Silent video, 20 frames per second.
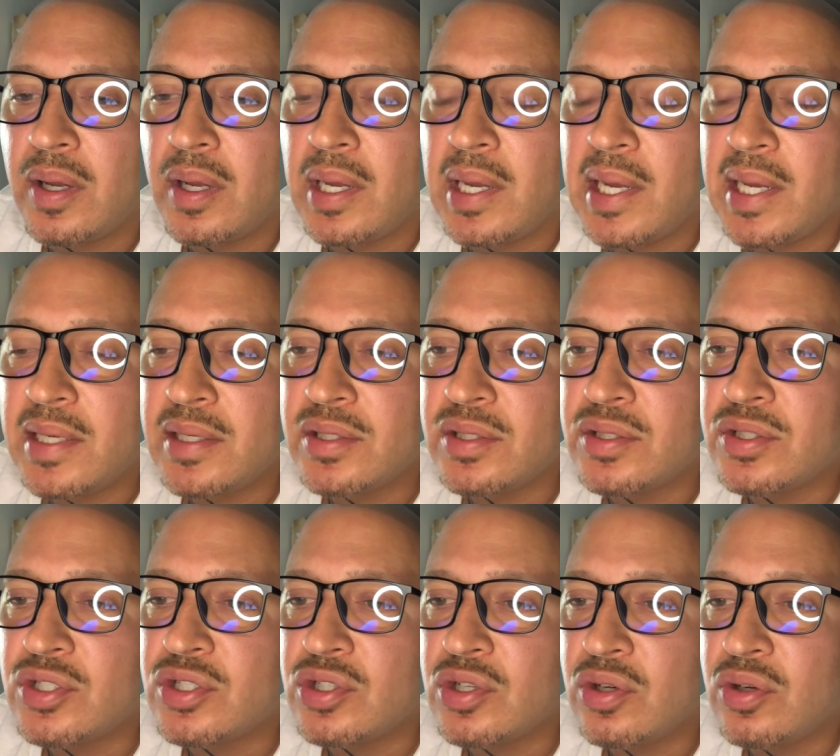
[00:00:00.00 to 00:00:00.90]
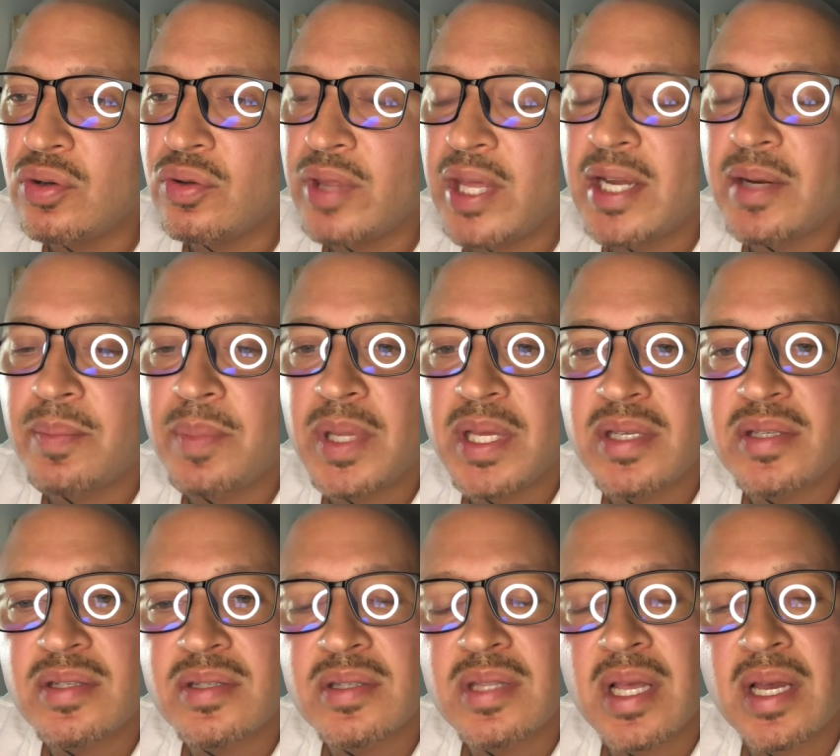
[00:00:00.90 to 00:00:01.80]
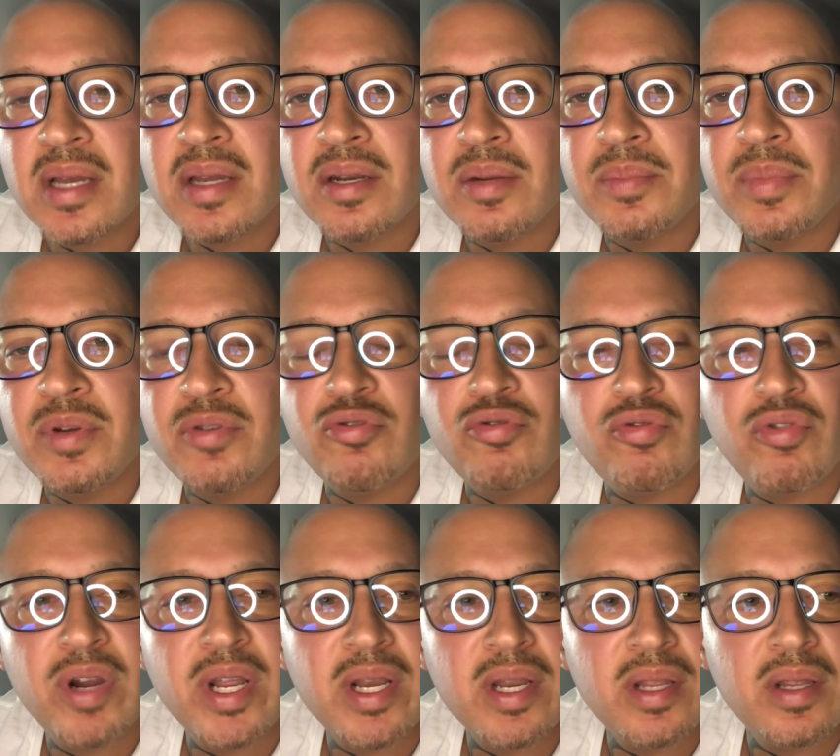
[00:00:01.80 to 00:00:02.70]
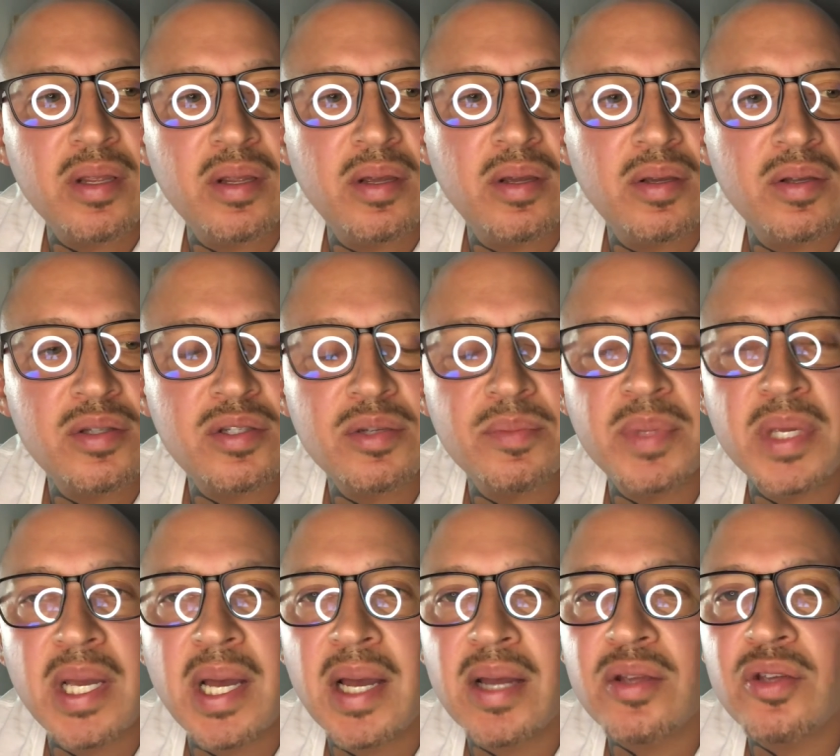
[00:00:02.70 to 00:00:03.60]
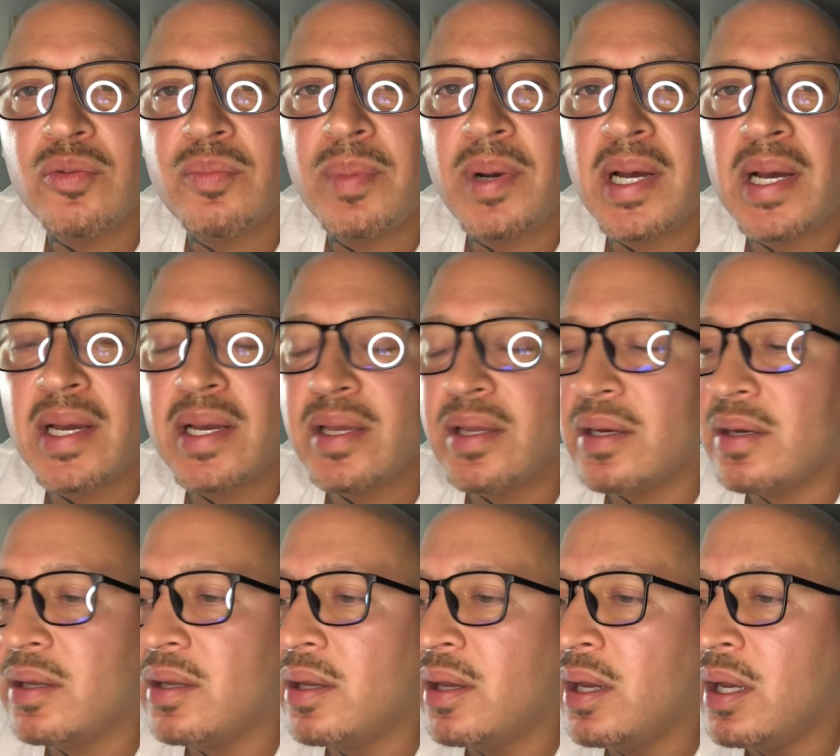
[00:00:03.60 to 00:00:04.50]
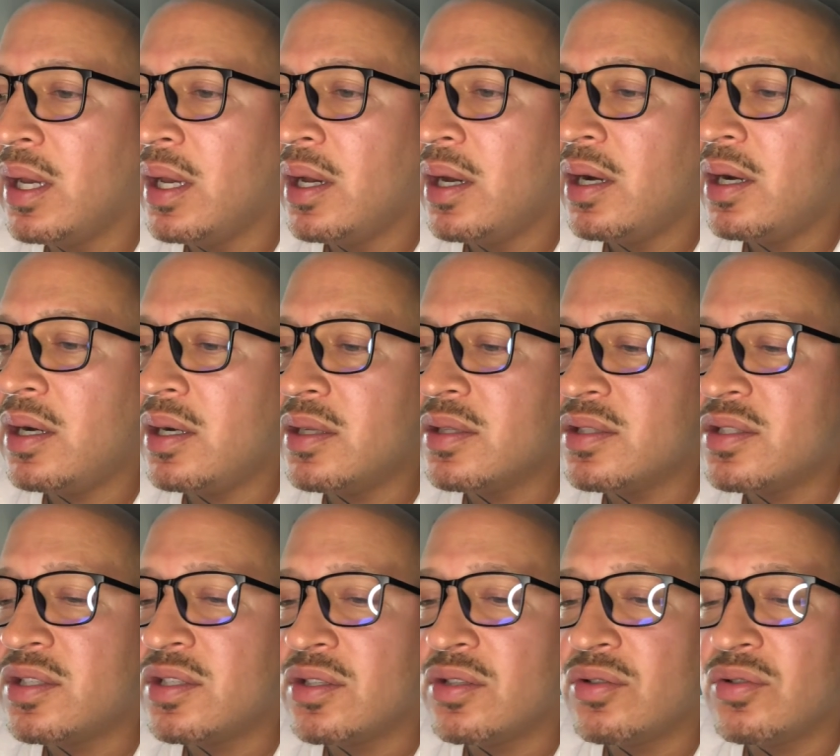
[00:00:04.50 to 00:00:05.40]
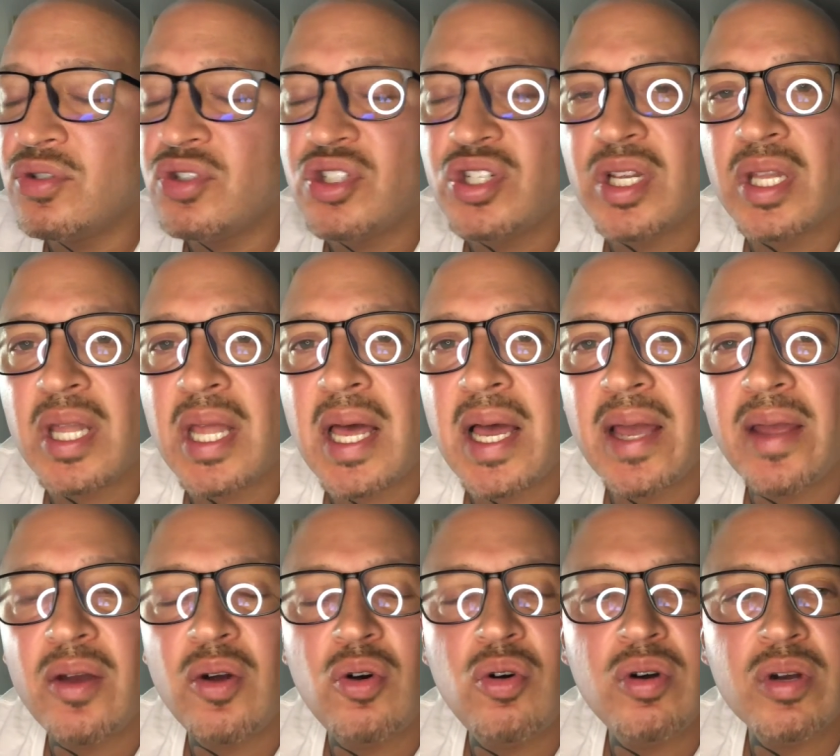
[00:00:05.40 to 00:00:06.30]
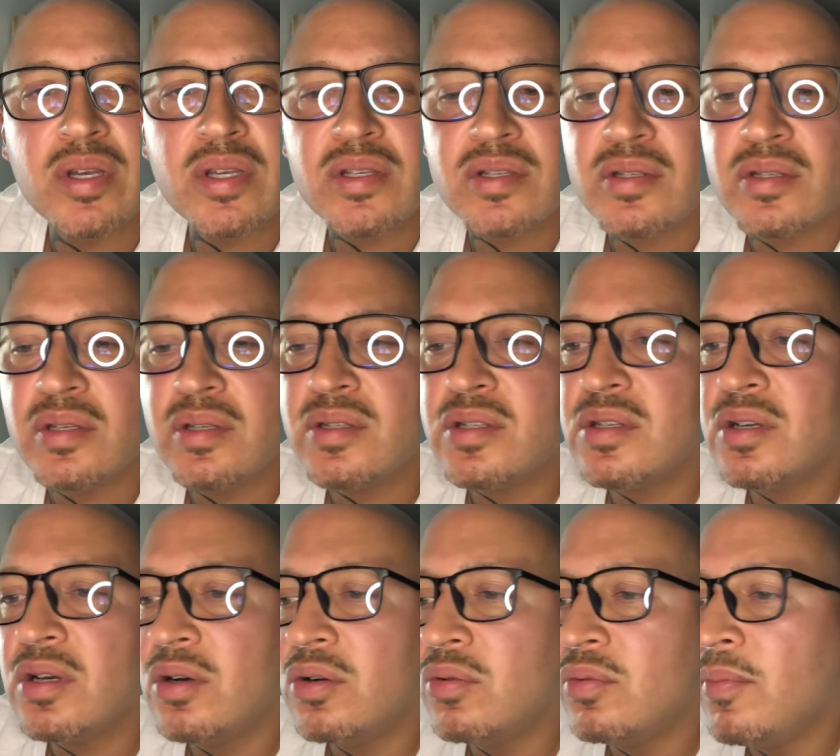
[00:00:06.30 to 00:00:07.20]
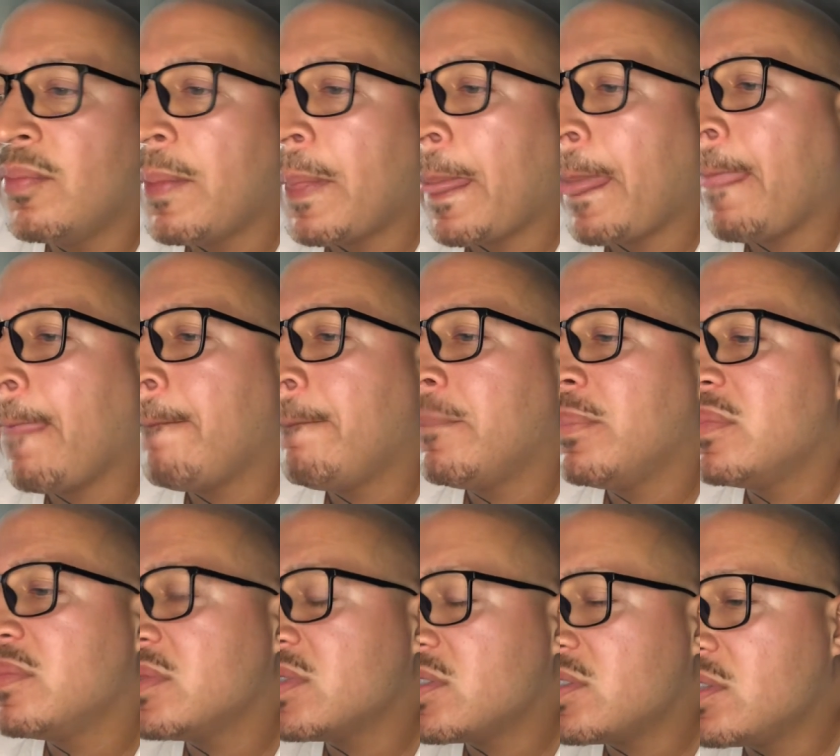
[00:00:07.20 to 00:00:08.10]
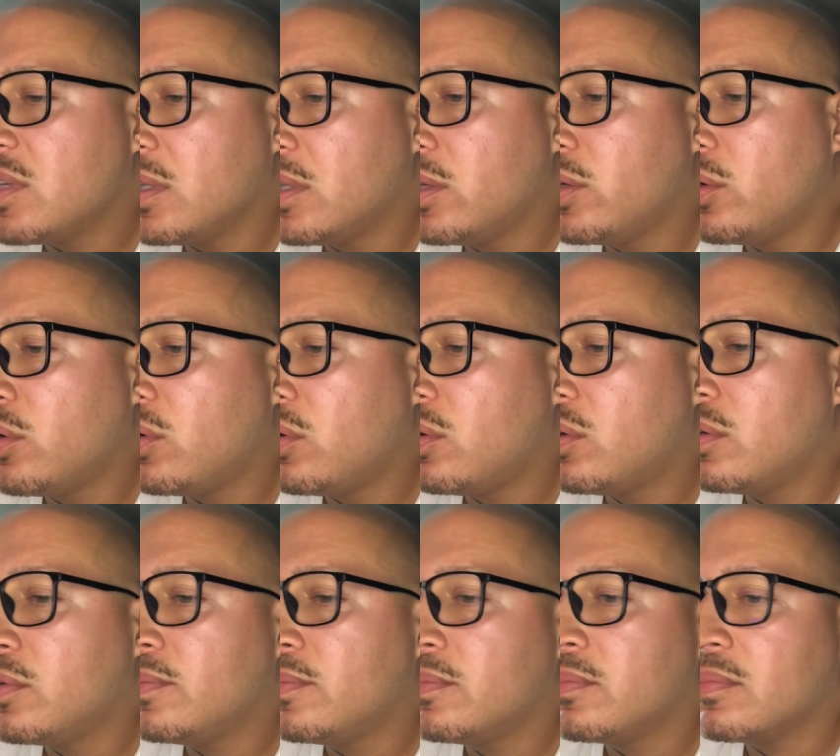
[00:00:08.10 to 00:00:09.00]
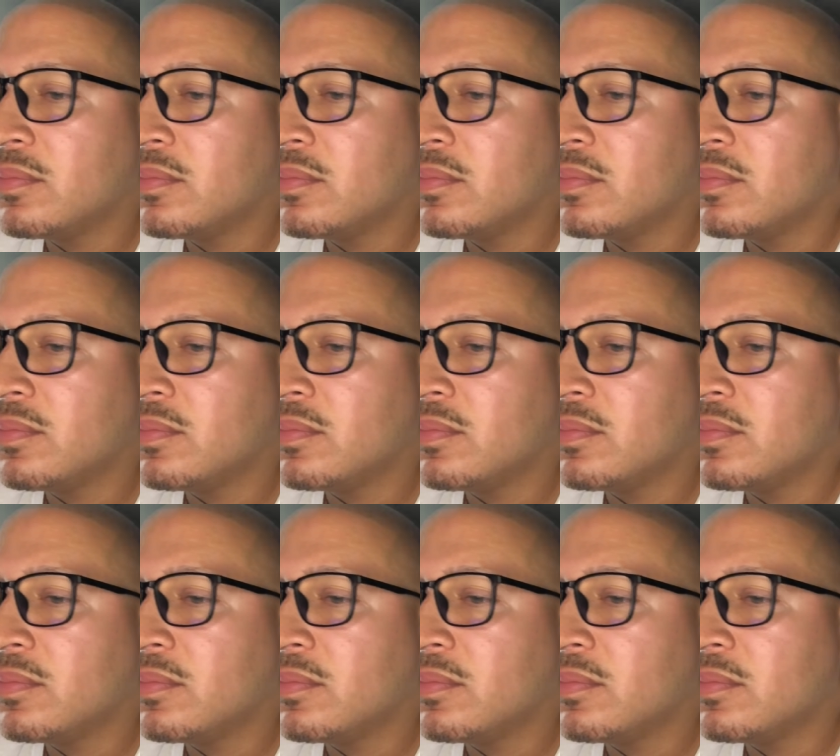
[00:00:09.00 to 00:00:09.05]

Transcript: and so that place is not going to be ready to be occupied until July, August. So still in all,